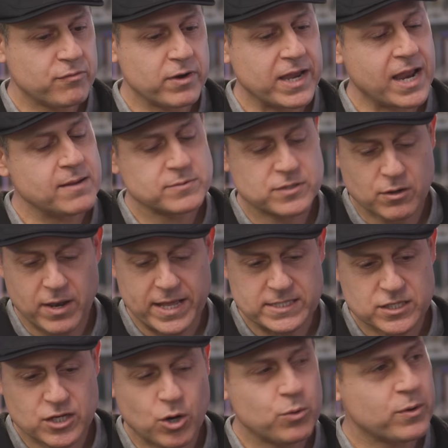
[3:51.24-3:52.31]
three claims. So
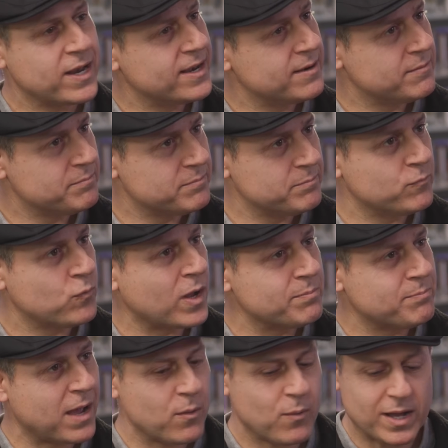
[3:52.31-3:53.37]
let's go
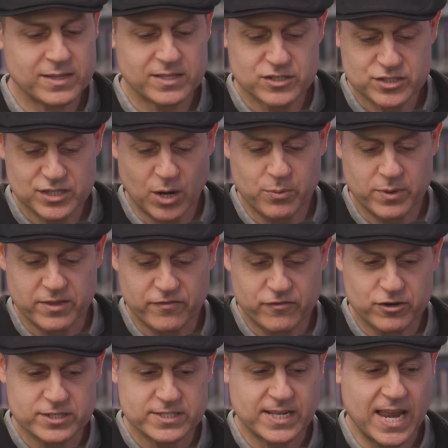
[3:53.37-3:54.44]
one by one and start with the
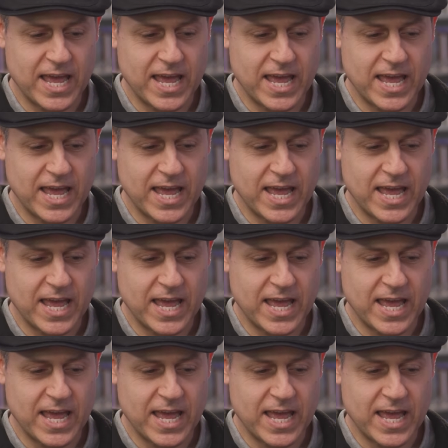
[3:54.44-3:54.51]
first